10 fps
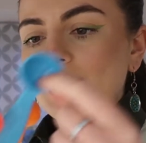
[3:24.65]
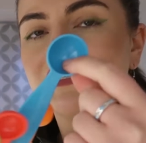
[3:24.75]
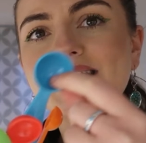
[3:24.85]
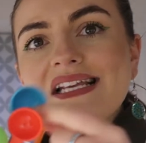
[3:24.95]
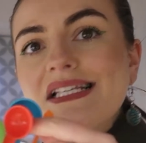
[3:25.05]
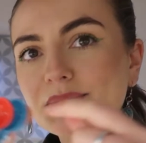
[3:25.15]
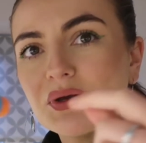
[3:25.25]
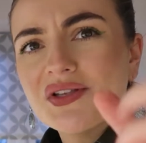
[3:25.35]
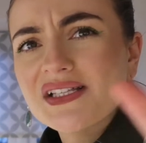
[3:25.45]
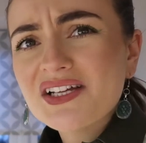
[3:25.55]

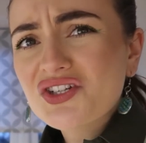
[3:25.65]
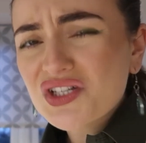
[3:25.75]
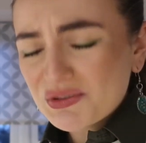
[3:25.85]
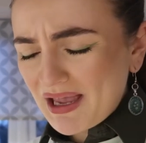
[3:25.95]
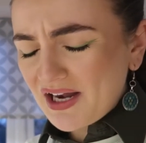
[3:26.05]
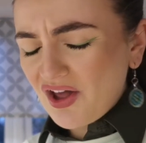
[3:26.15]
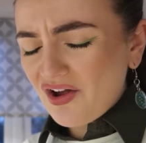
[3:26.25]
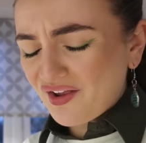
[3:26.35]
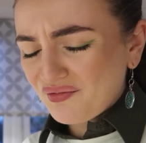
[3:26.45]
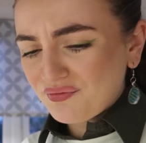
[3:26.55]
teaspoons that just make
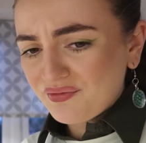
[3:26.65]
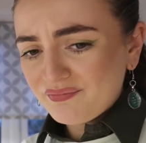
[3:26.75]
life